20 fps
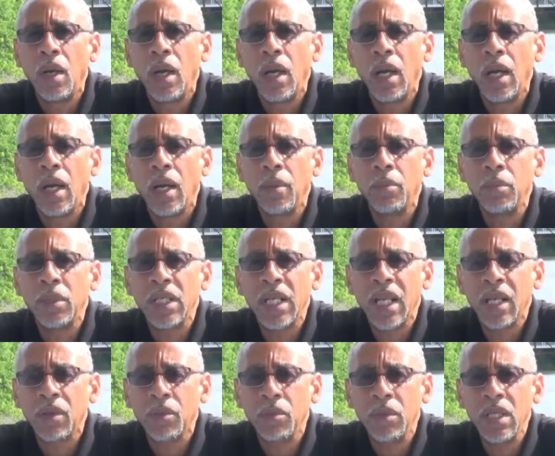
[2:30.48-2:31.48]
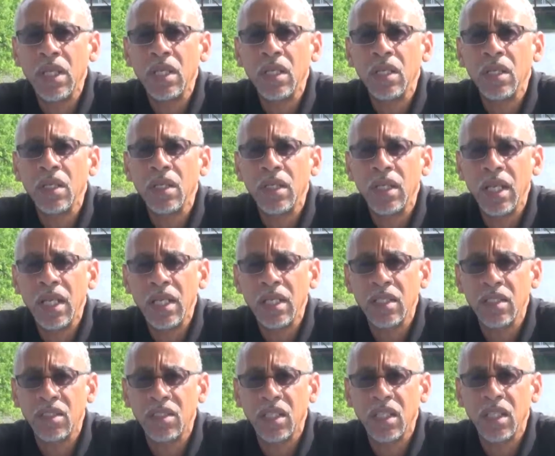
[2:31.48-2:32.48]
But like Mayor
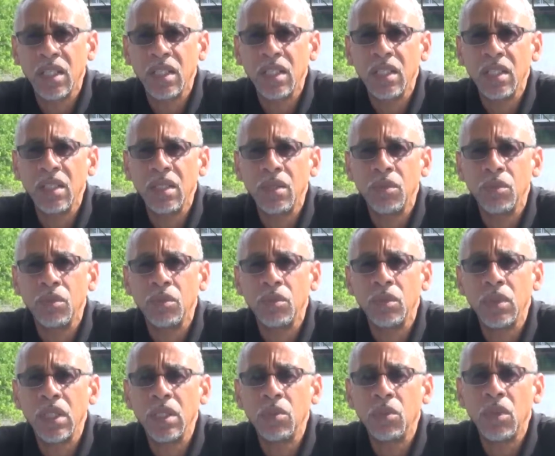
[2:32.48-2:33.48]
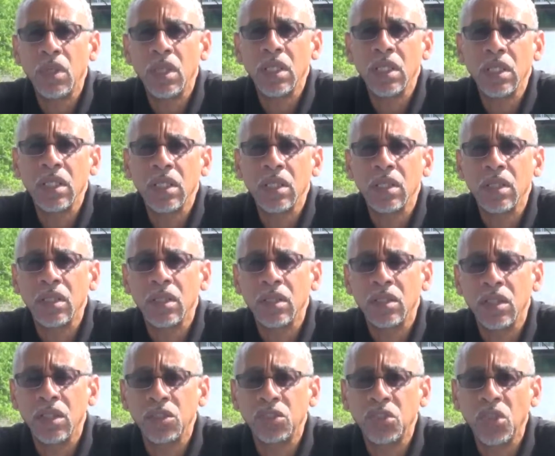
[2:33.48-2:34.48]
Nagin said, he wanted a
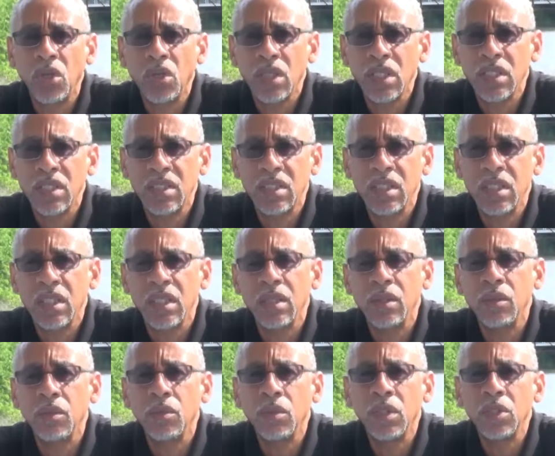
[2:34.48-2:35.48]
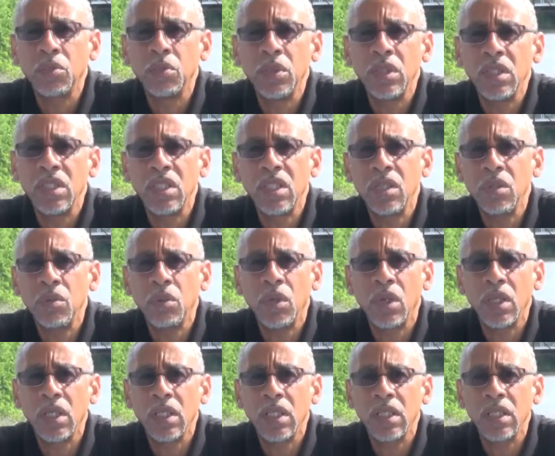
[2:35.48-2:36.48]
chocolate city, which means he
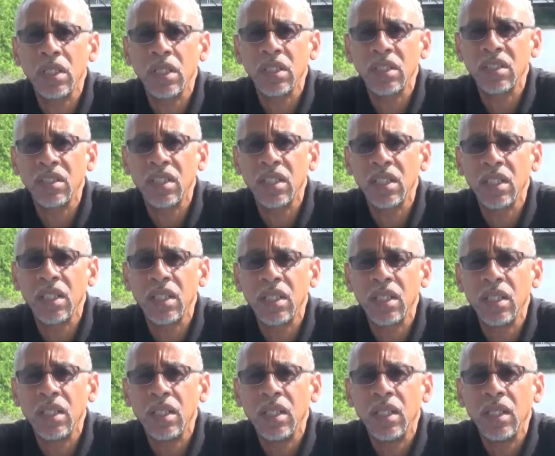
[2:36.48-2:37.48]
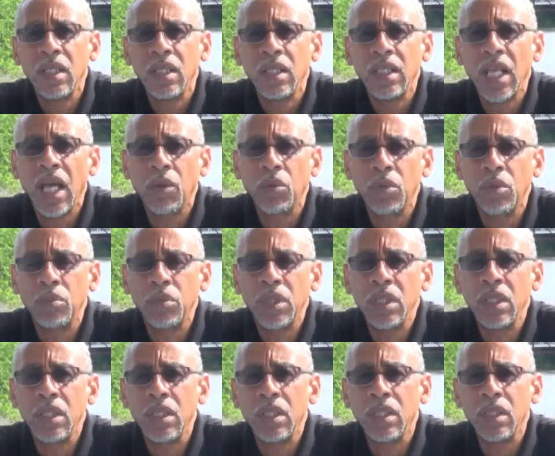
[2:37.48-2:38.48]
wanted a city that
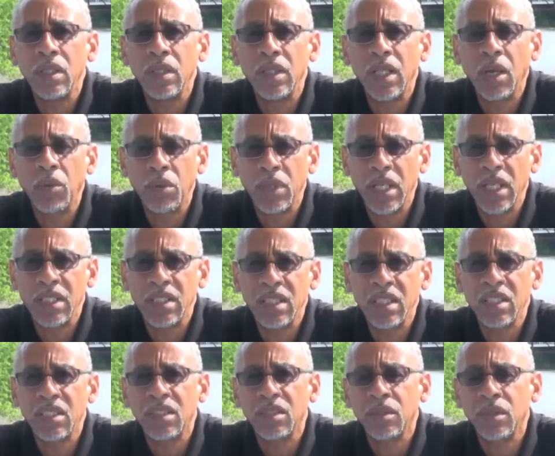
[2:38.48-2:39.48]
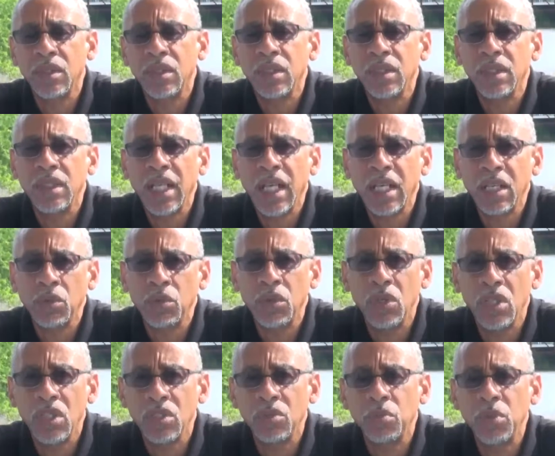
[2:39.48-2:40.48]
would exist like it
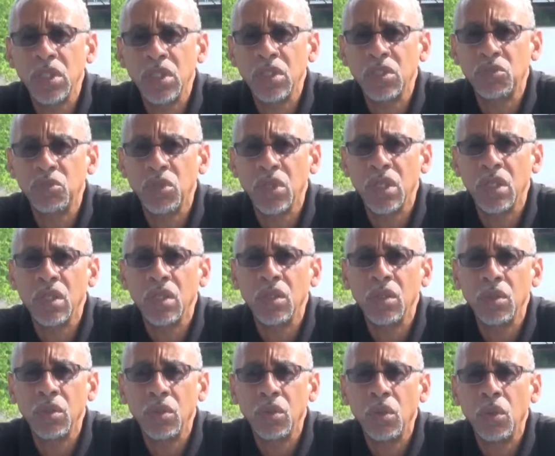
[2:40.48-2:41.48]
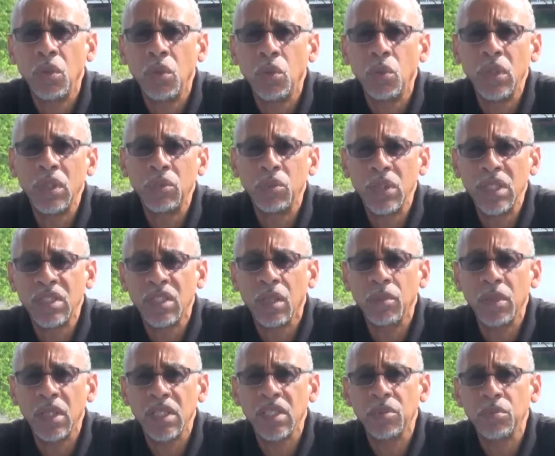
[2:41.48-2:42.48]
was pre-Katrina, with
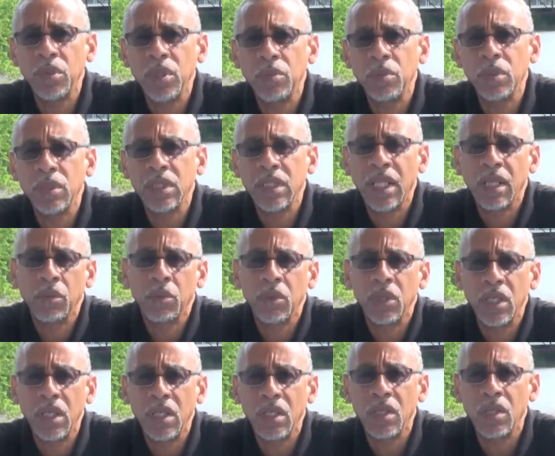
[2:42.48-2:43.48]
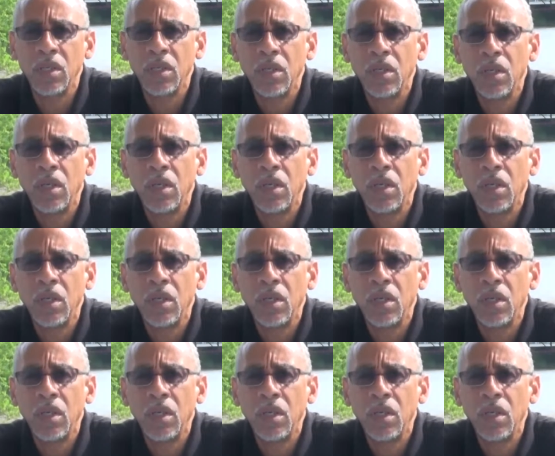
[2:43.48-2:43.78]
some other people that were here.